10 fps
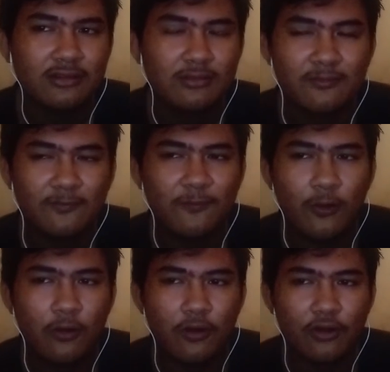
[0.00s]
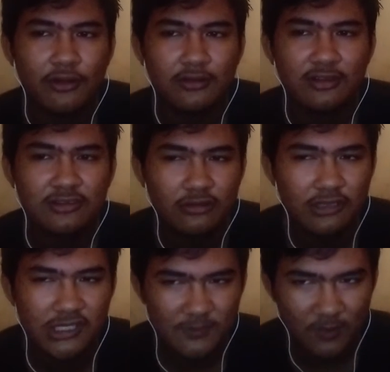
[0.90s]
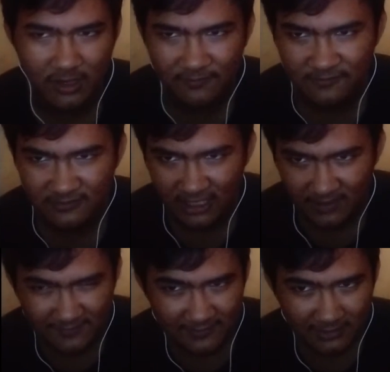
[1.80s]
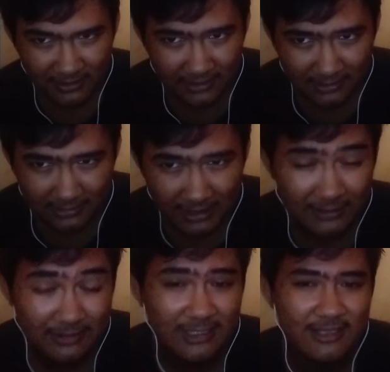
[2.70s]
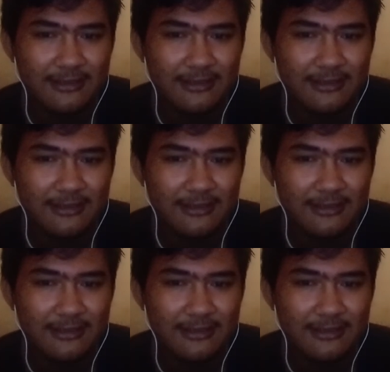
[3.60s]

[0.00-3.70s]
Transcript: 4. The students more active than teacher.